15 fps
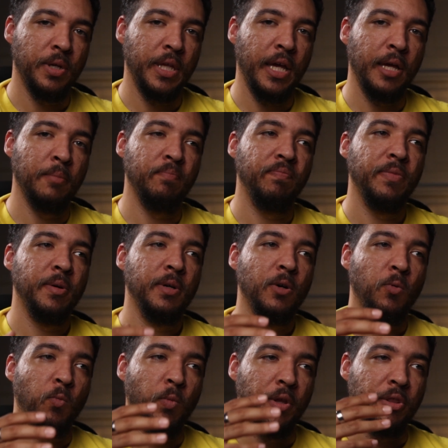a game
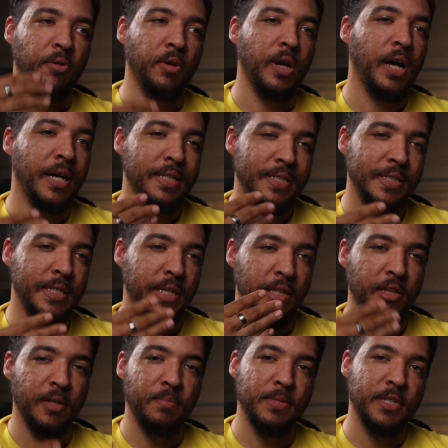when they're not
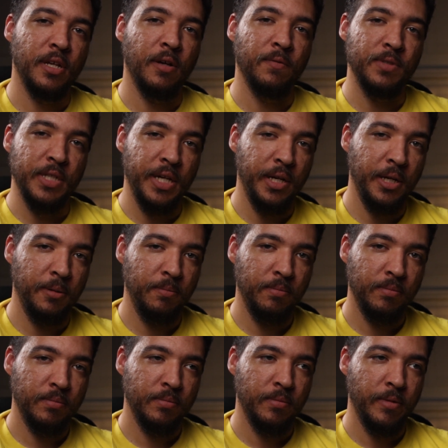seeing themselves in it.
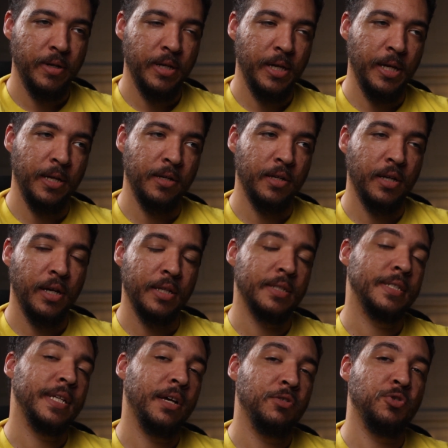And it
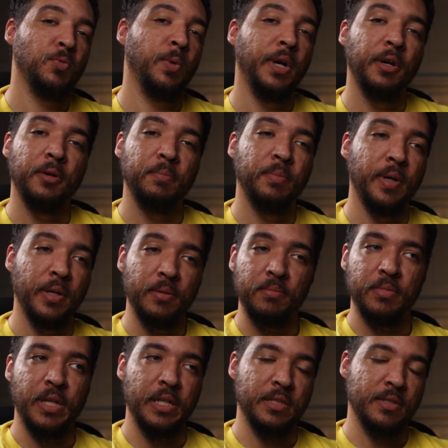sounds weird, but
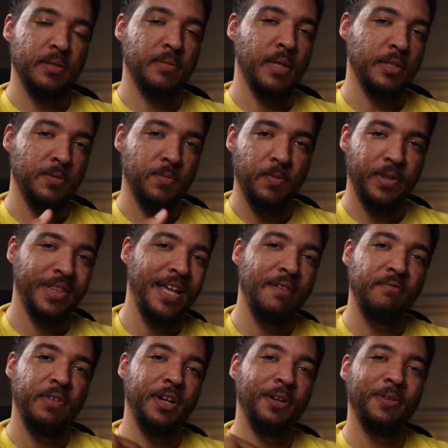that's what that
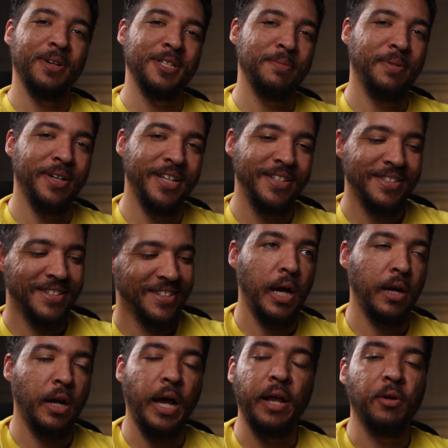video explains.
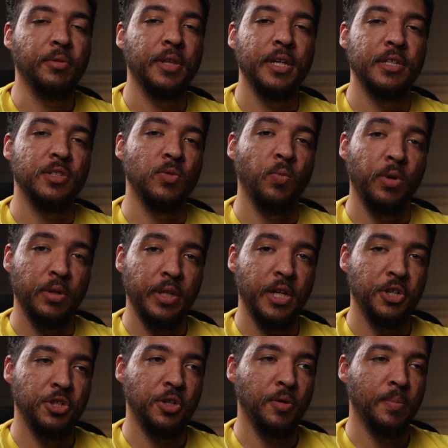I don't think it's a real
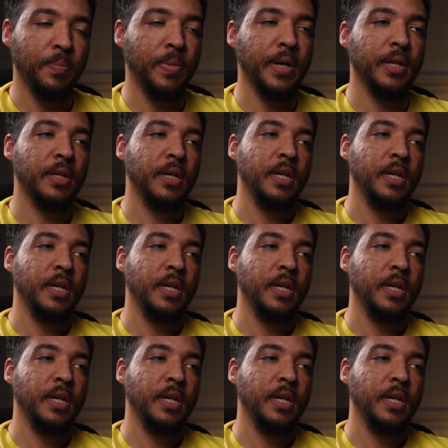issue, but